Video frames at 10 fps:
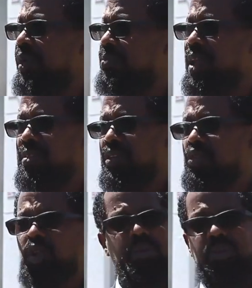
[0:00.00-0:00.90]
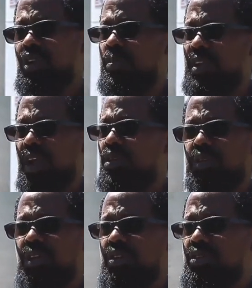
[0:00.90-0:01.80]
message to the Muslims. I
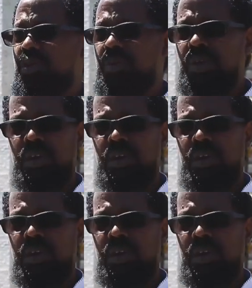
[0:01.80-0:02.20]
don't think so.